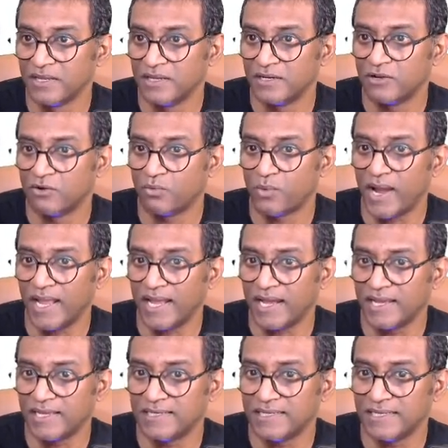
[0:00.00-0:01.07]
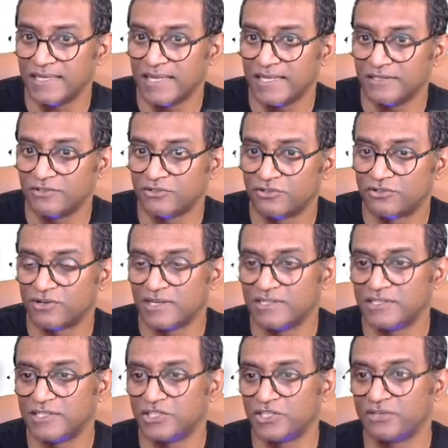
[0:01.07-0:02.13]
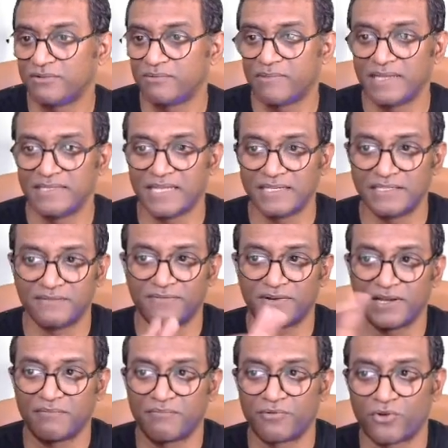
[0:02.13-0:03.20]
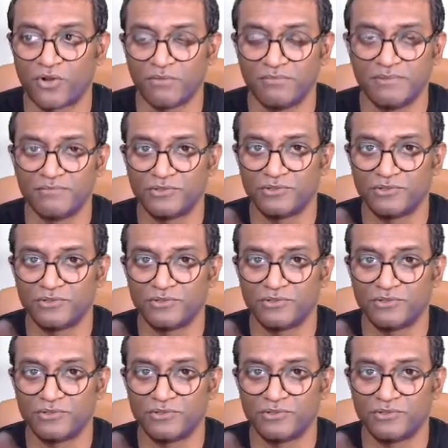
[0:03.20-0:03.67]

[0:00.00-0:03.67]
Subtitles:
Now, why ideate? To transition from identifying problems